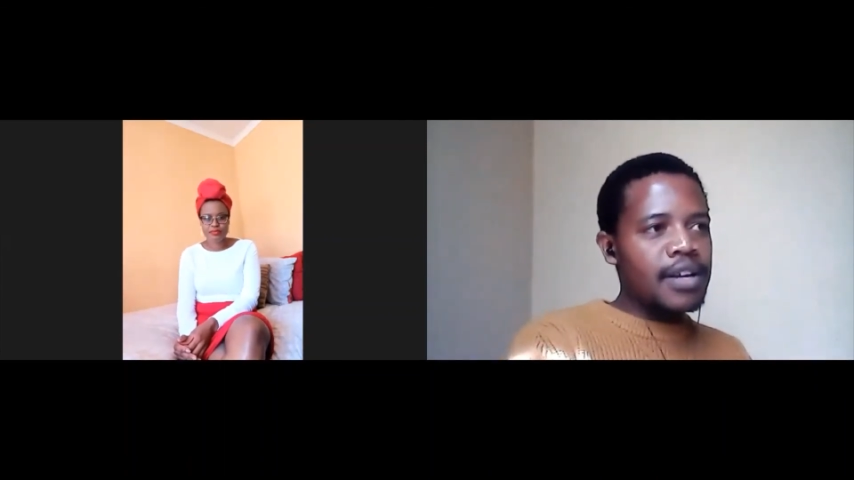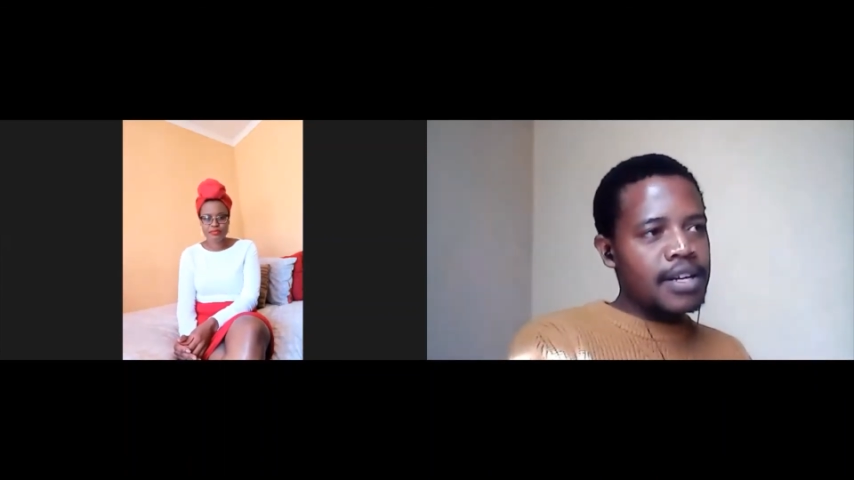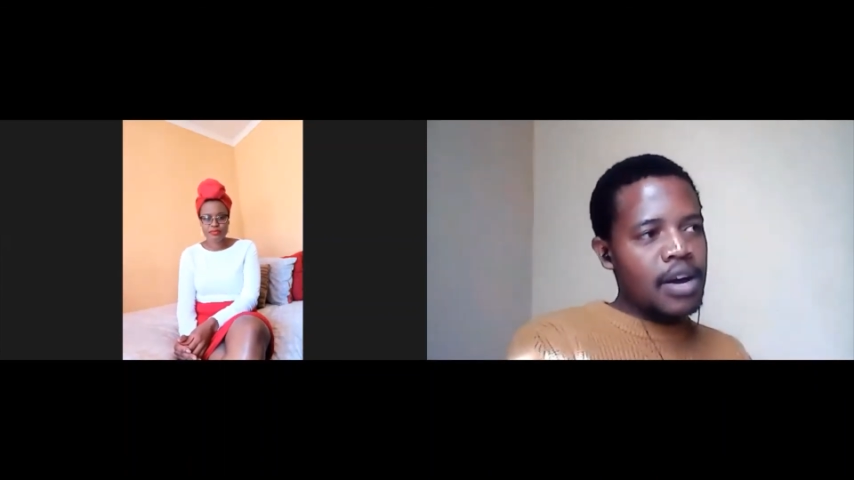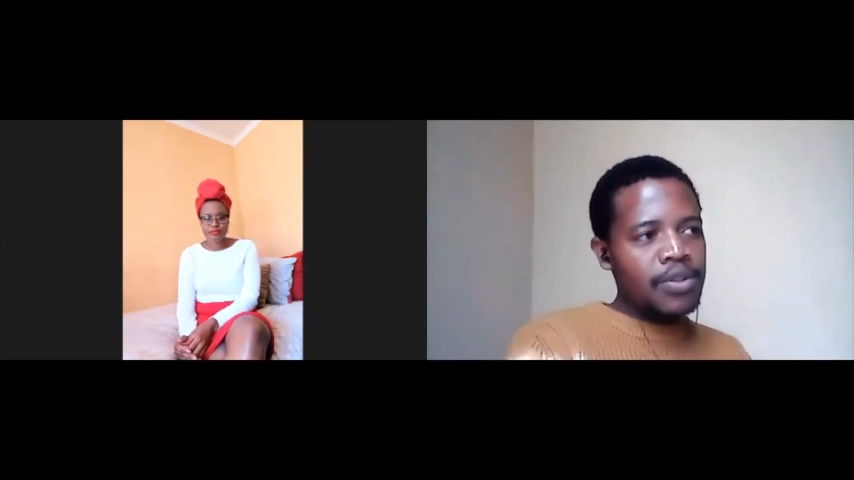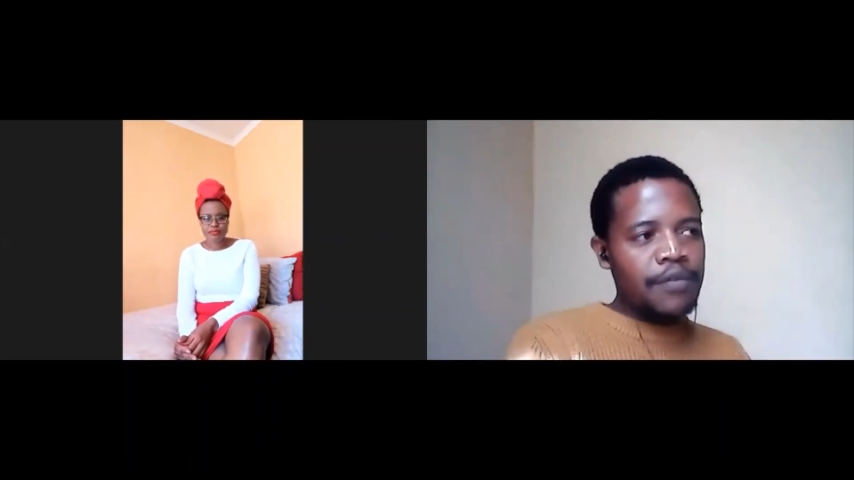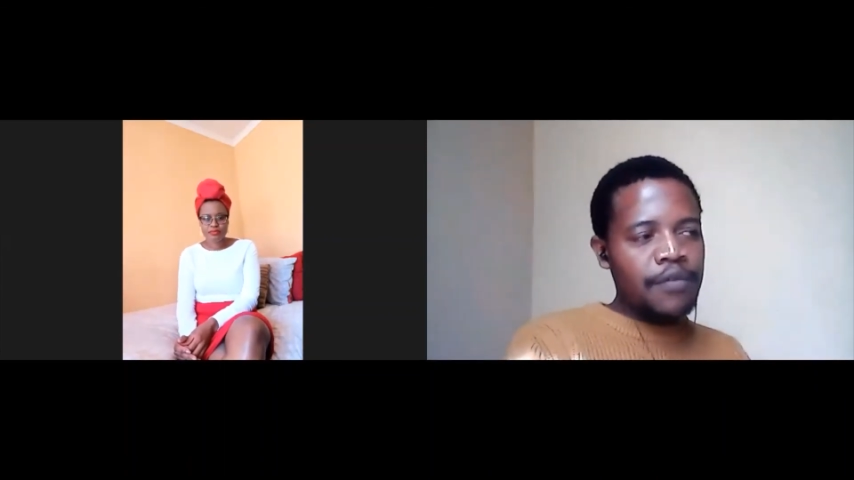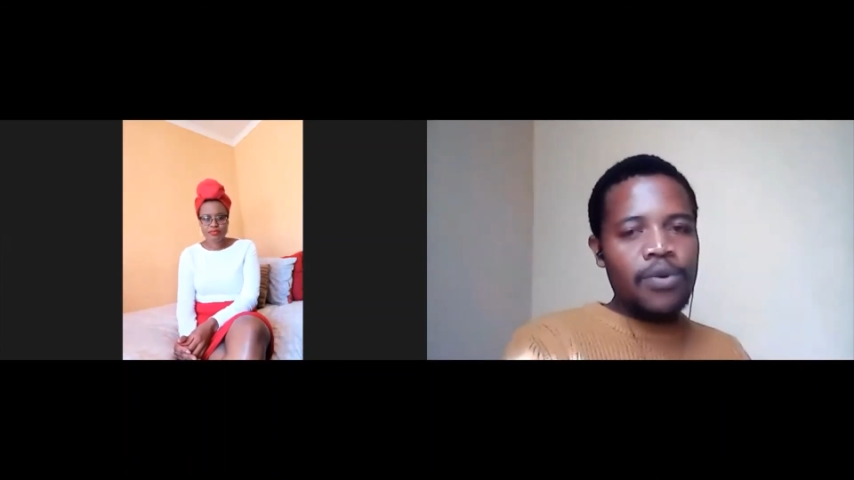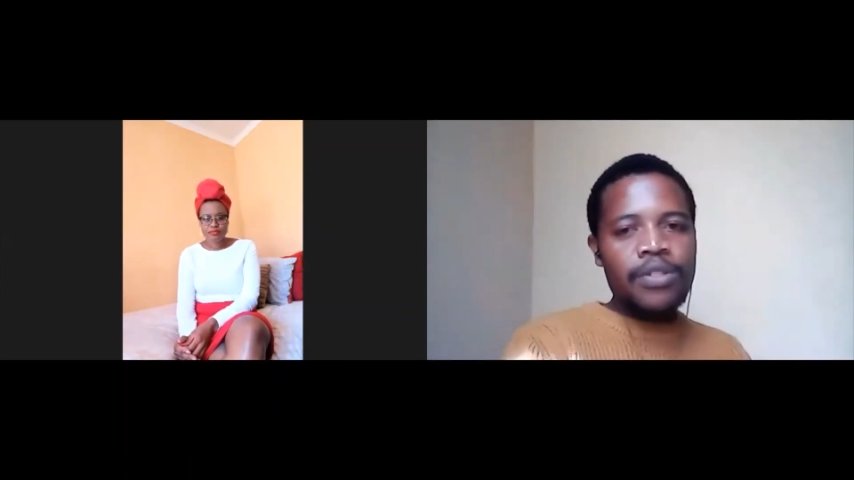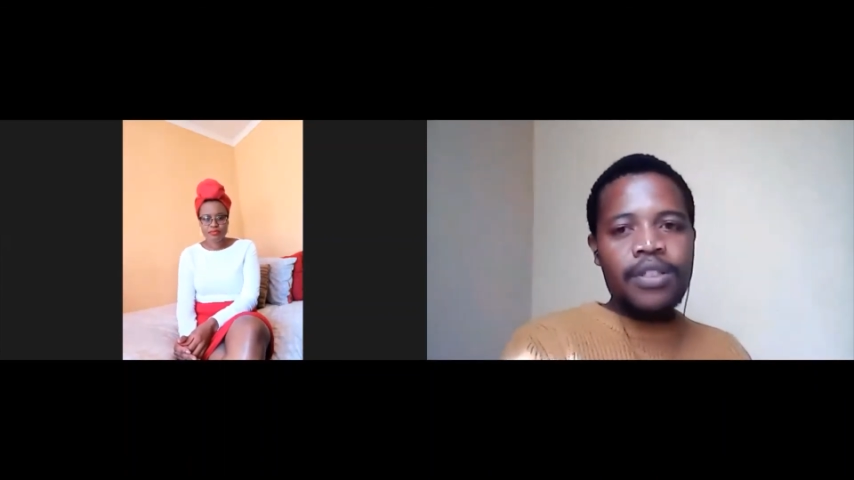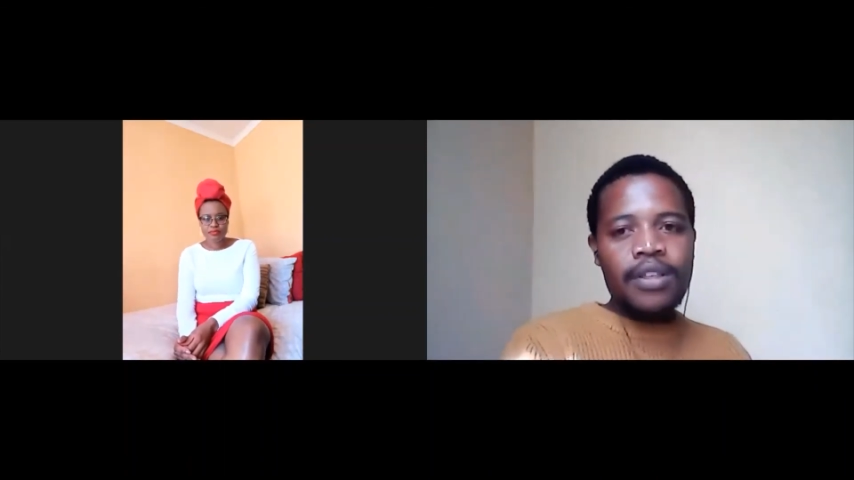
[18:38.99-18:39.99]
now the
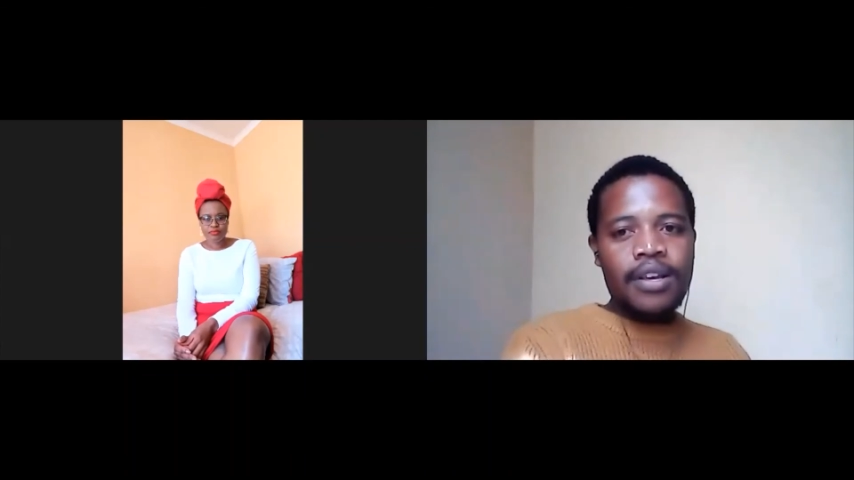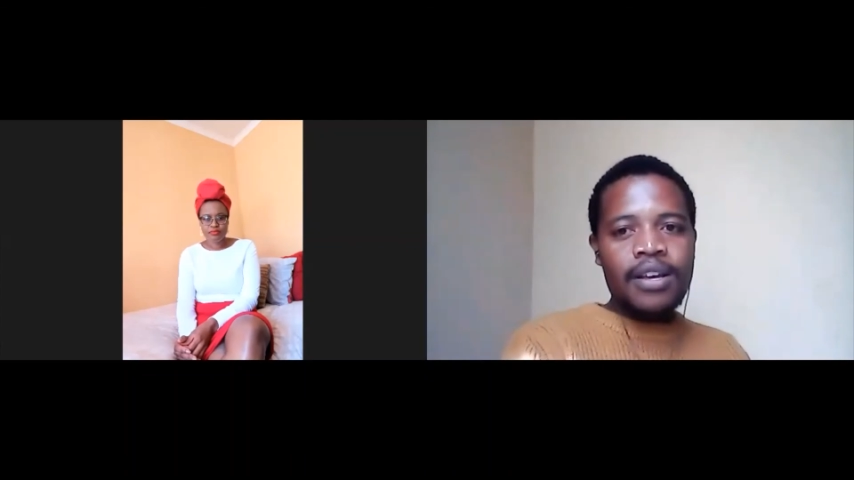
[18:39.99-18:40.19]
fourth,